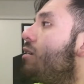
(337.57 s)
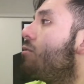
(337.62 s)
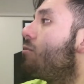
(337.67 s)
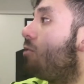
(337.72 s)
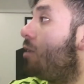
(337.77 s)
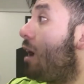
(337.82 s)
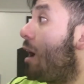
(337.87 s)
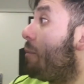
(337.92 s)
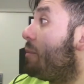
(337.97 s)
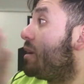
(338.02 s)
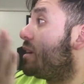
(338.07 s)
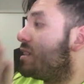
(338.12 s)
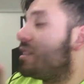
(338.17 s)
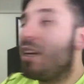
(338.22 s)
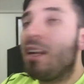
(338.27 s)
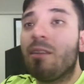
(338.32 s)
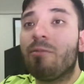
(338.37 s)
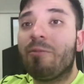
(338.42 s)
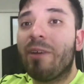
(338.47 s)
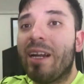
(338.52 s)
Well, I'm going to
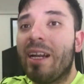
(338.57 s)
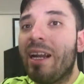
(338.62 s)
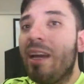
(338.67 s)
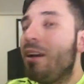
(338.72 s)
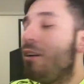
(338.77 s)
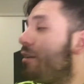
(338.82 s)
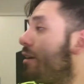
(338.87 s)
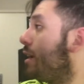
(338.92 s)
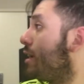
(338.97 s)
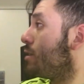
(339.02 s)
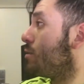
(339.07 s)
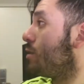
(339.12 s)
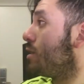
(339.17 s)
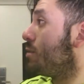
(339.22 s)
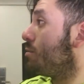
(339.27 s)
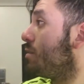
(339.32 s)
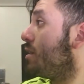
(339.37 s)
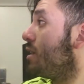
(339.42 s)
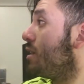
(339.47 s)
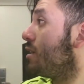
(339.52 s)
tell them right now as we
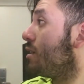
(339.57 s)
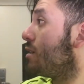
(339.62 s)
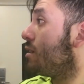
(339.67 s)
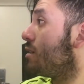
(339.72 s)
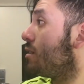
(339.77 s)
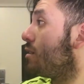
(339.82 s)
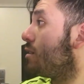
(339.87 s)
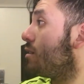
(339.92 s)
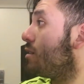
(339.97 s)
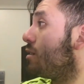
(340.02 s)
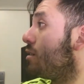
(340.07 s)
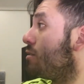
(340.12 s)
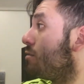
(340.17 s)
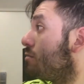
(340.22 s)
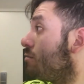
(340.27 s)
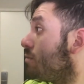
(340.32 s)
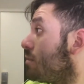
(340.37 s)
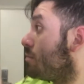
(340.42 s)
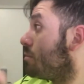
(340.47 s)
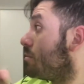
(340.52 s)
speak. You
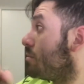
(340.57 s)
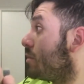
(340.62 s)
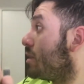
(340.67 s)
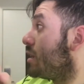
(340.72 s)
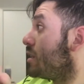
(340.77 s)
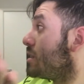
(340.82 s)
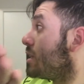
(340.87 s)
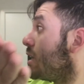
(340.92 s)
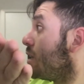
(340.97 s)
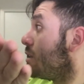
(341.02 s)
know, I'm going to tell